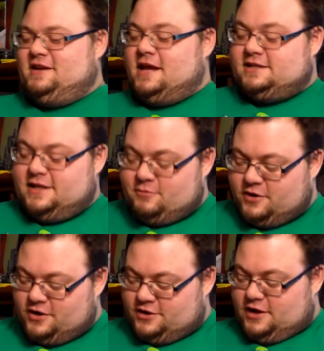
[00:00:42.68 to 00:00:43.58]
Next thing
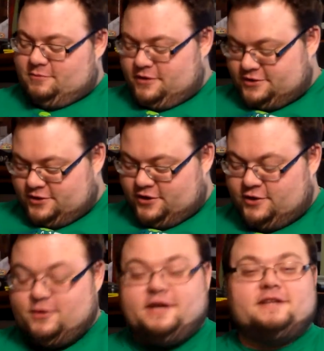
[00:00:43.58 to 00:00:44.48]
I'm going to show
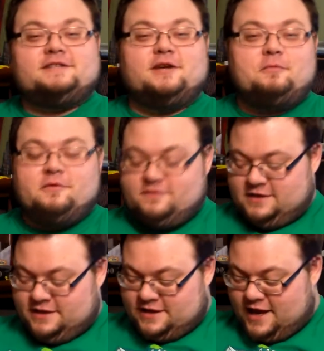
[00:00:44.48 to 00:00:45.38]
you is some of
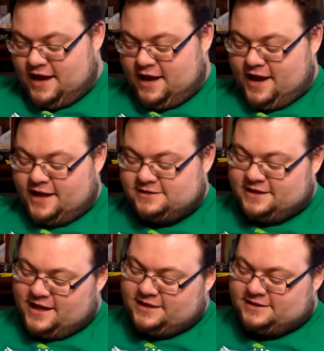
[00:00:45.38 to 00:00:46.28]
the
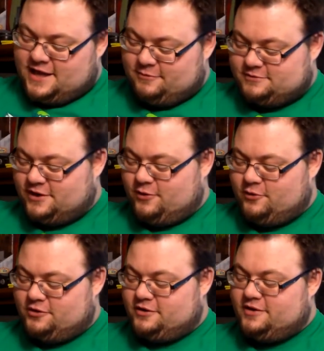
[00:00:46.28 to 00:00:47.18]
SNES games that I
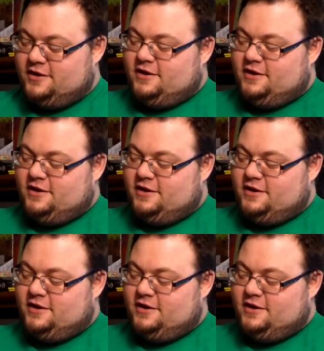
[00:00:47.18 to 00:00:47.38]
ordered.